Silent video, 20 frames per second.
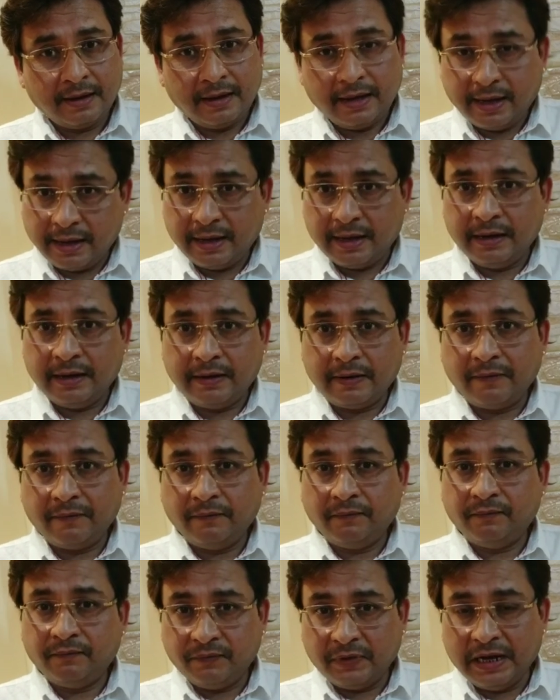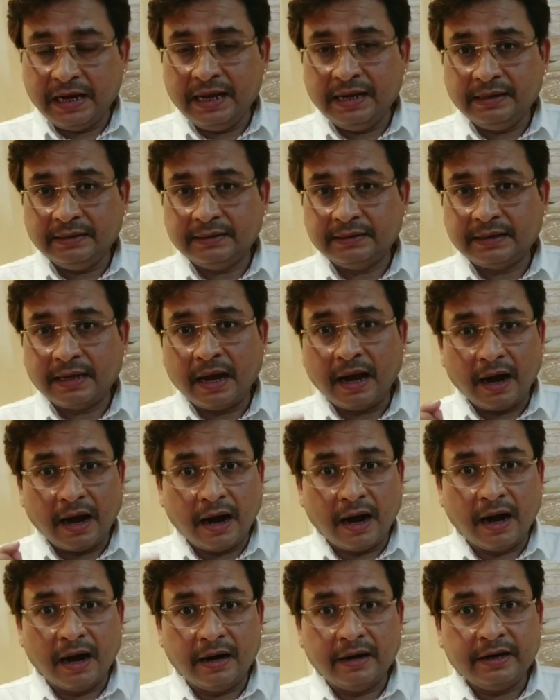Again, feelings
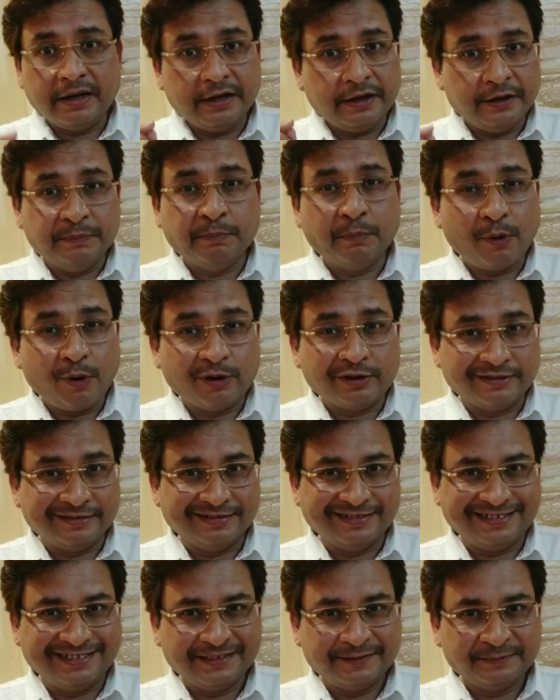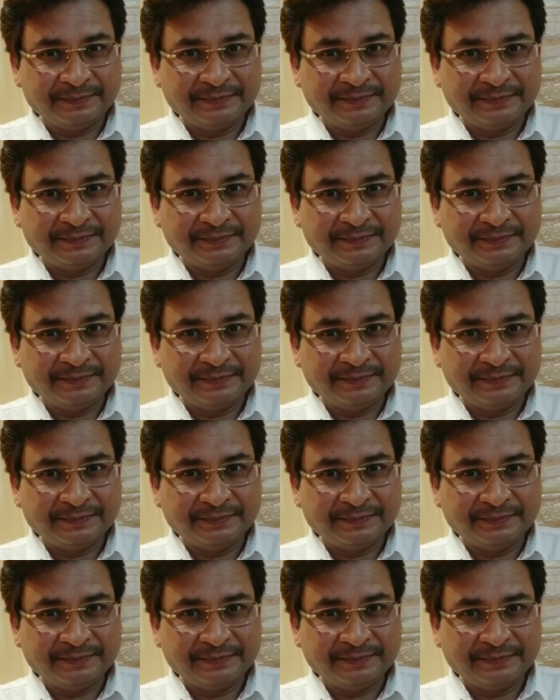are important.